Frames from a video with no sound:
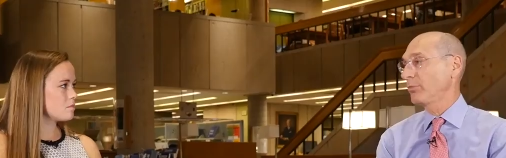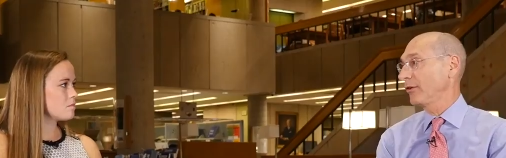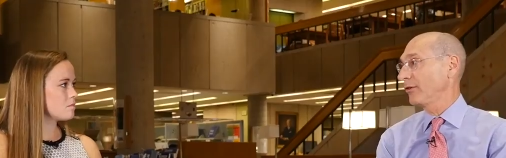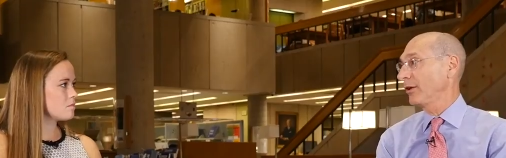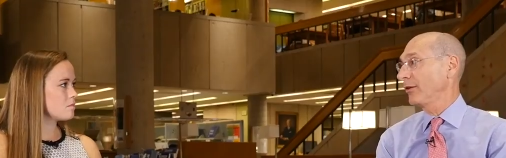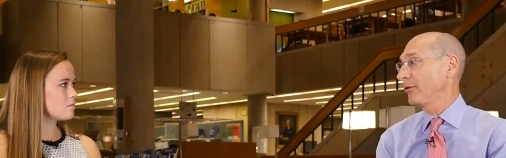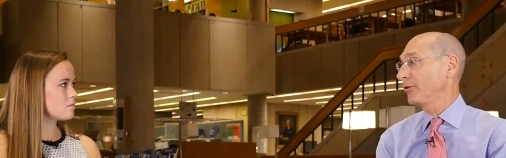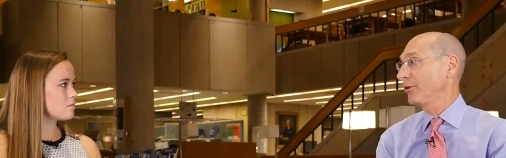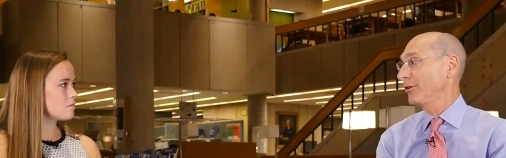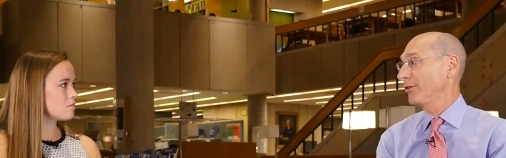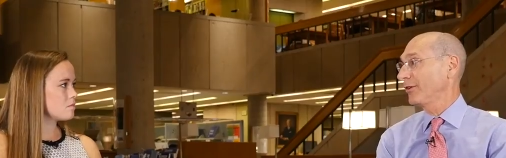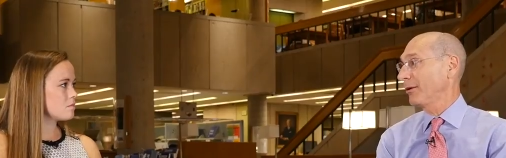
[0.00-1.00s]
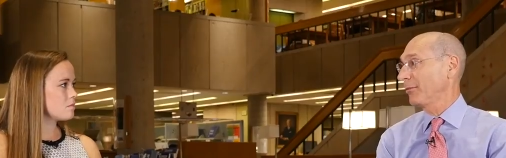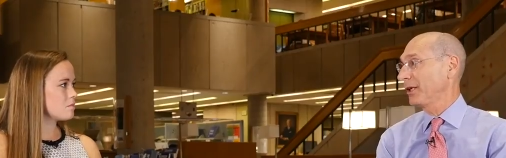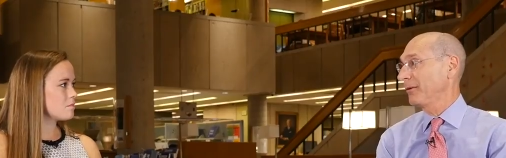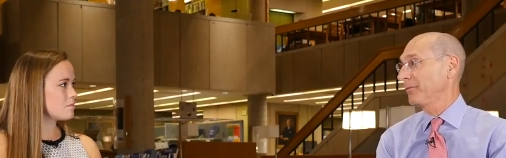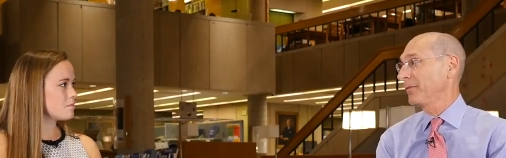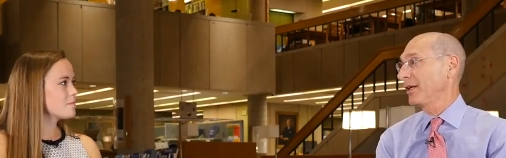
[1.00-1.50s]
Speaker 1: president of the Student
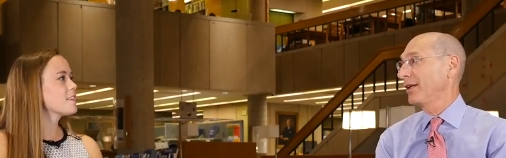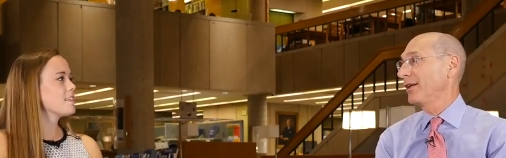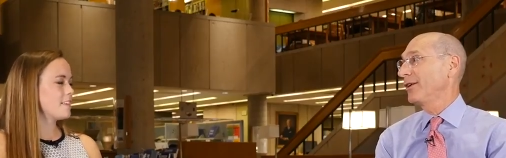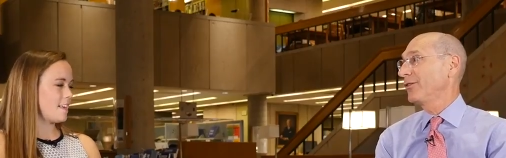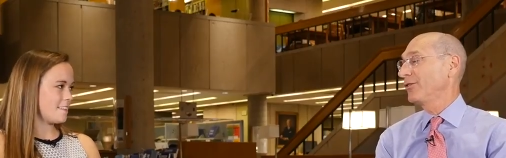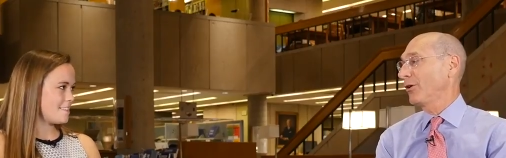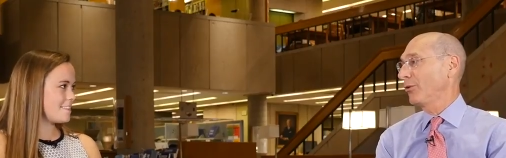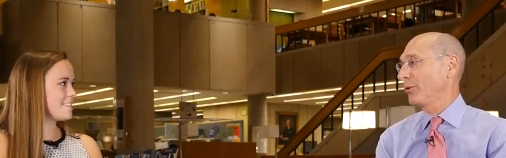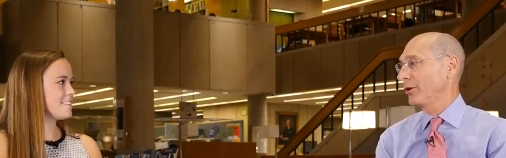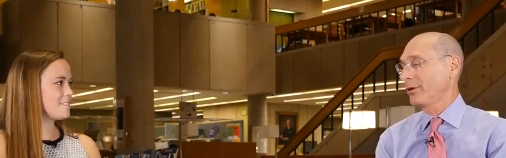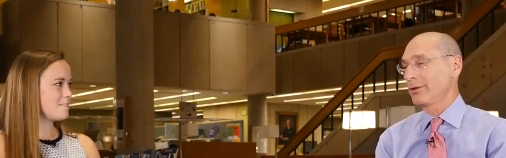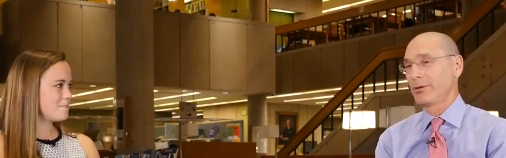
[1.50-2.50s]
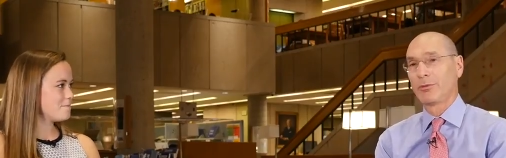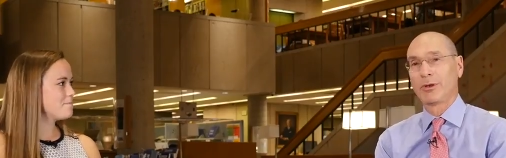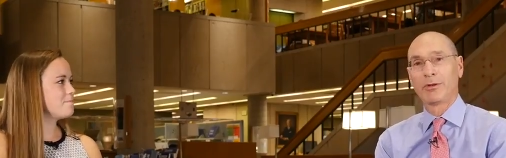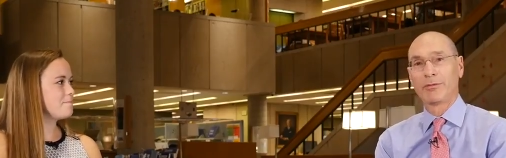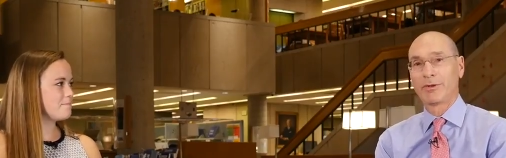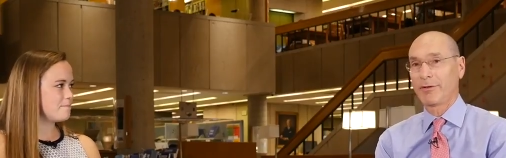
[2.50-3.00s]
Assembly. So we're,
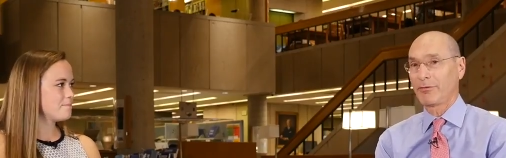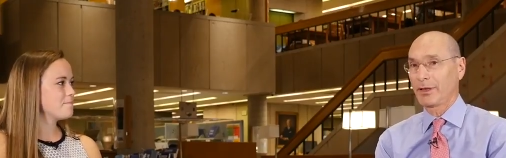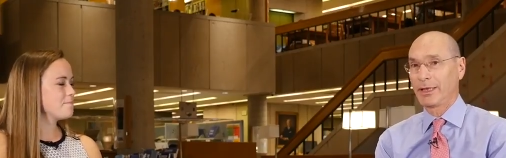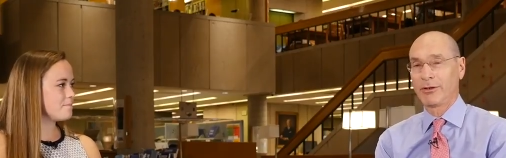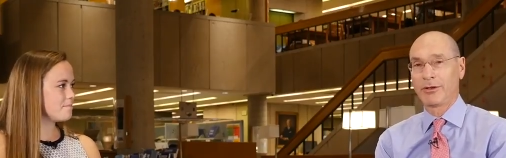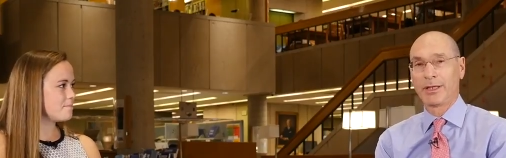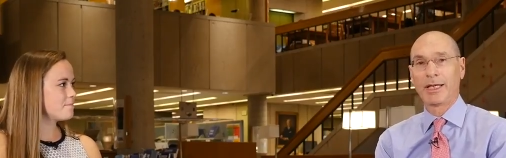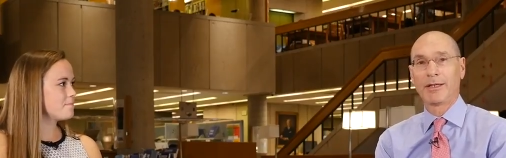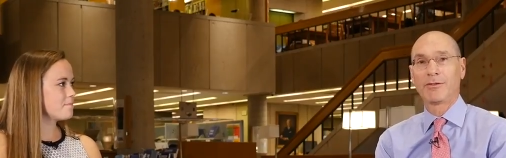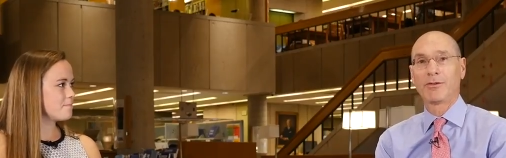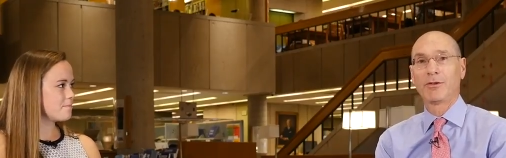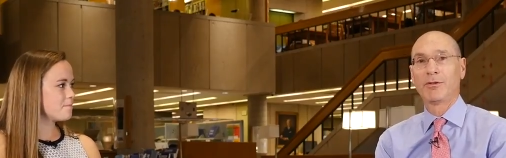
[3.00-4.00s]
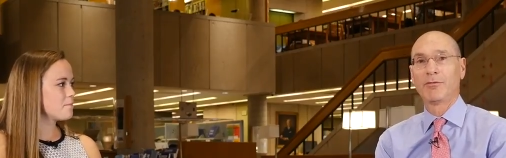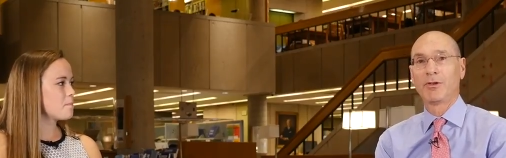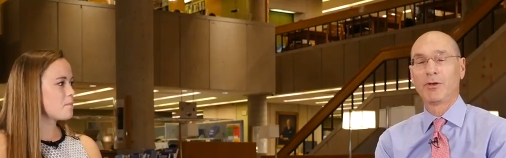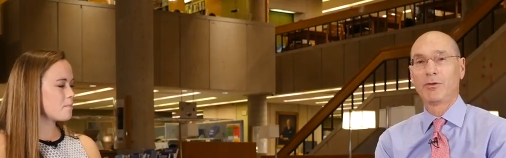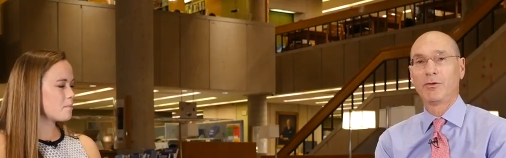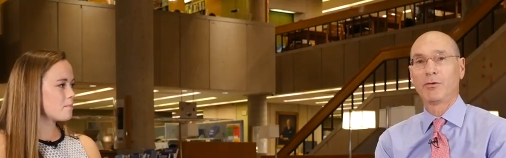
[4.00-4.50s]
we're definitely eager to get student
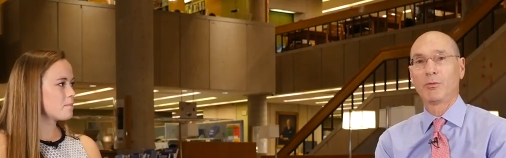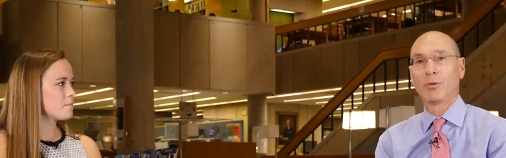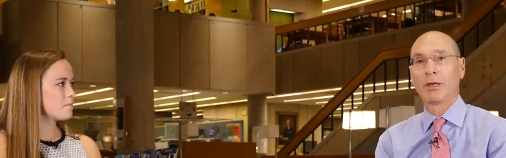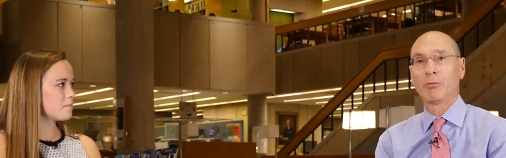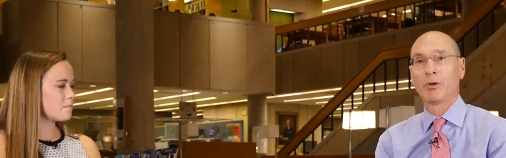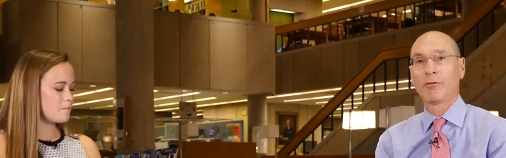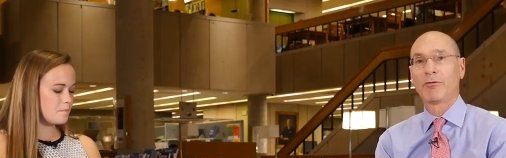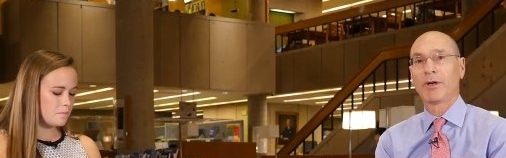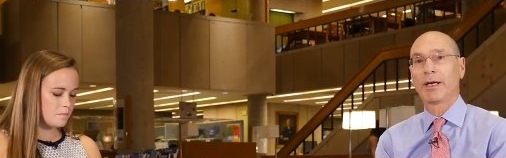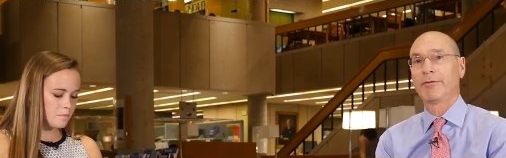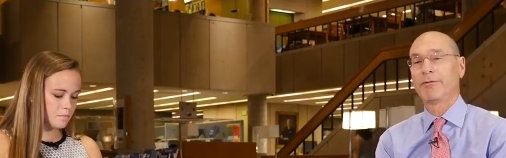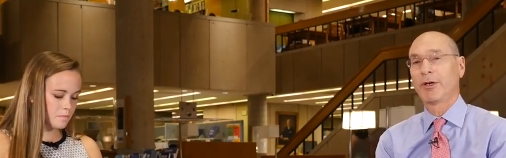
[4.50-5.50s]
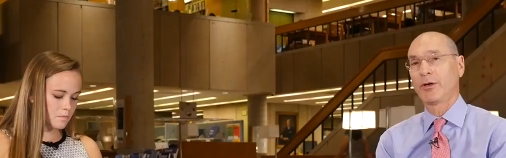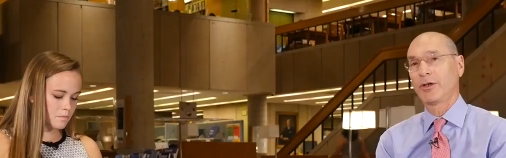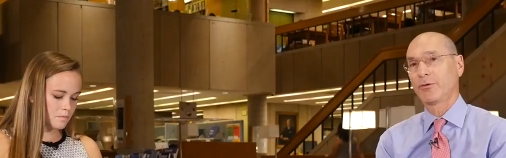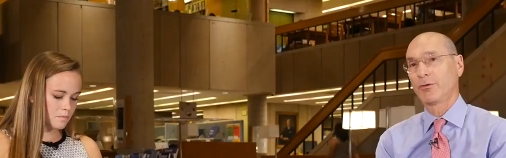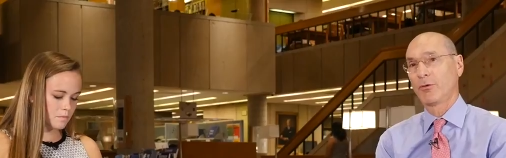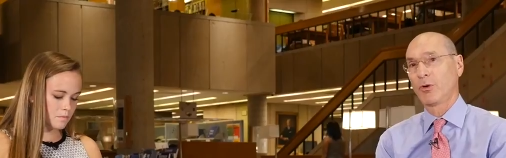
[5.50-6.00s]
views, and we'll find
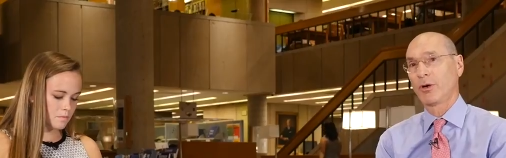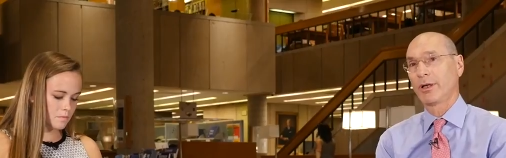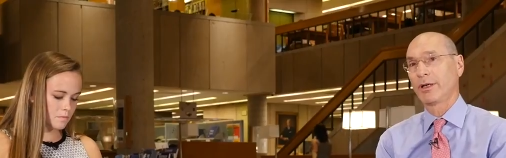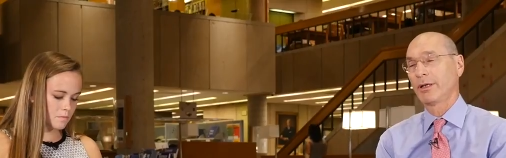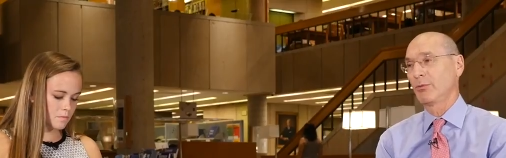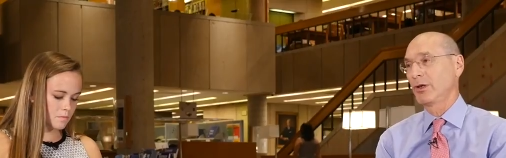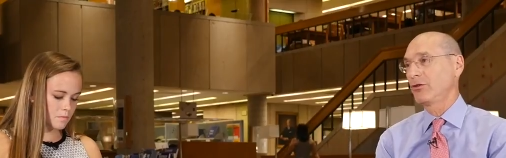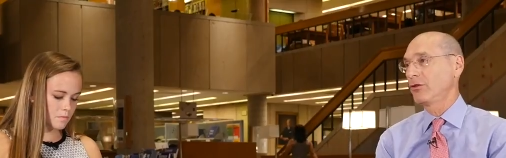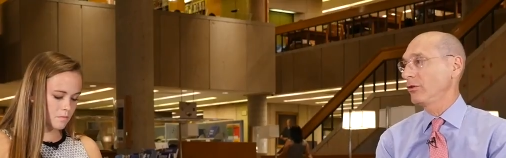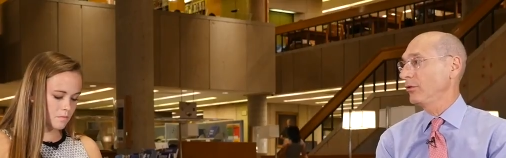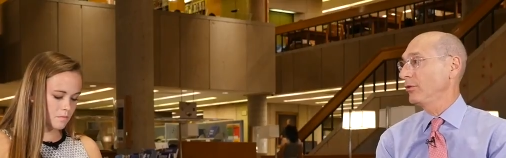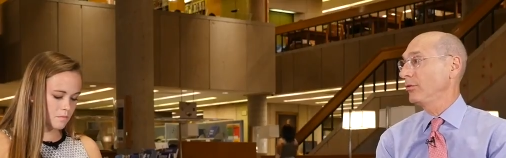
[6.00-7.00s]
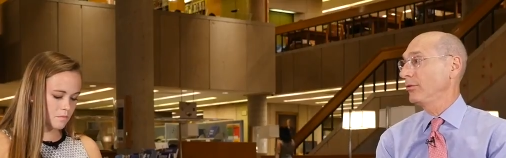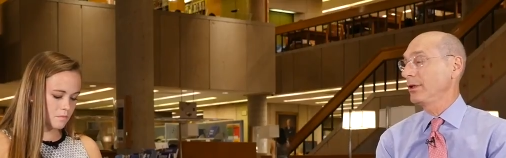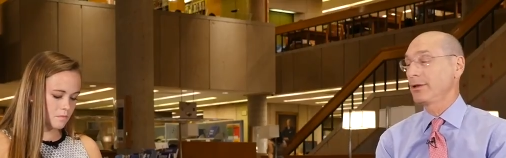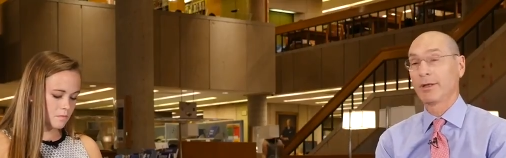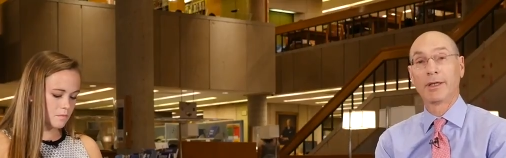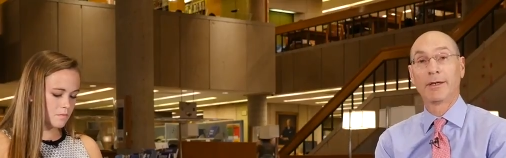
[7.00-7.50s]
various fora in which to
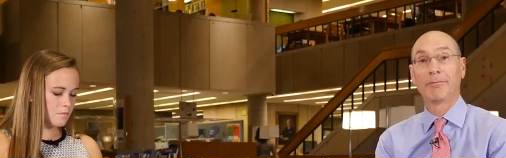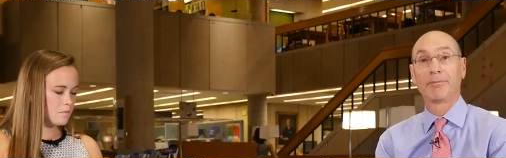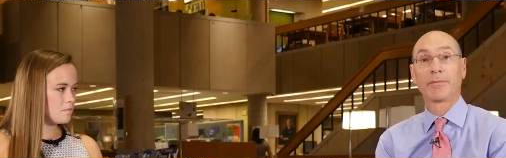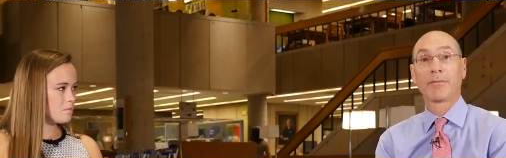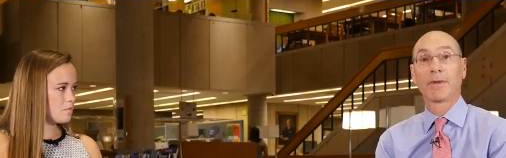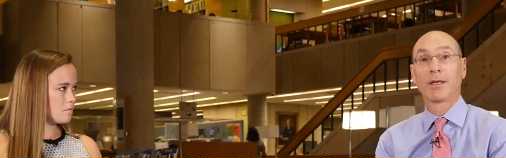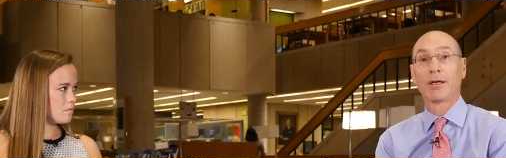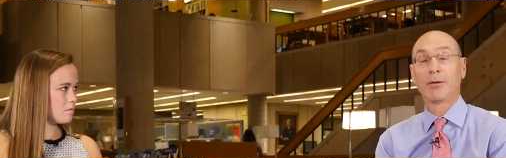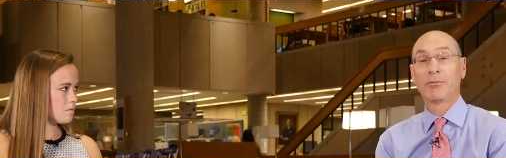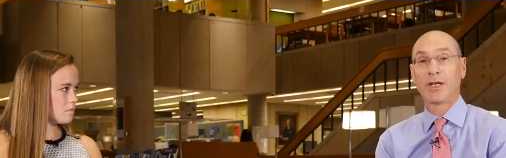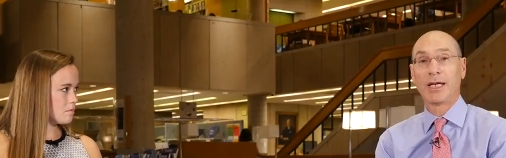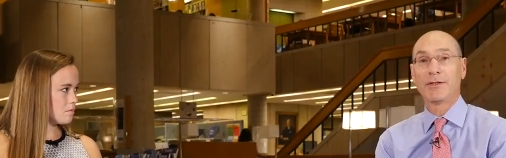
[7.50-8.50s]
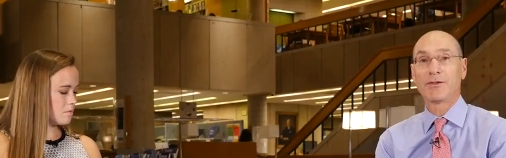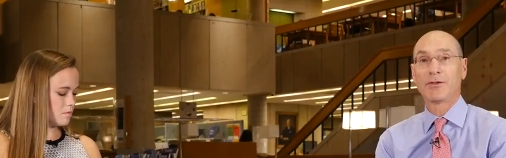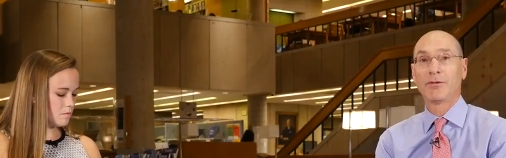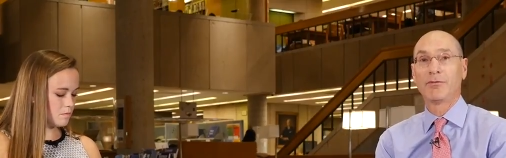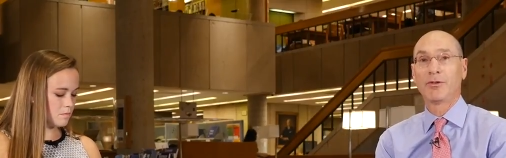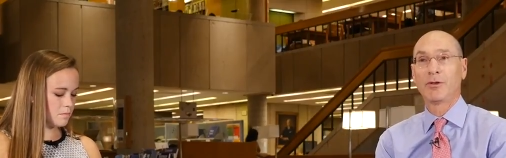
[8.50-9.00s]
um, obtain
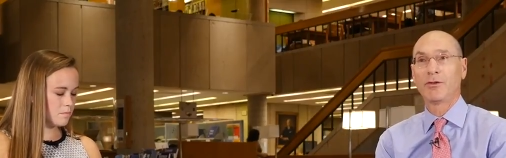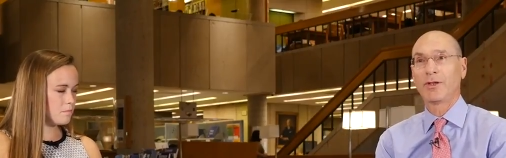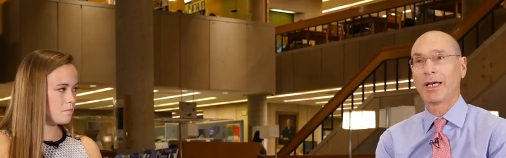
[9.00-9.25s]
student views.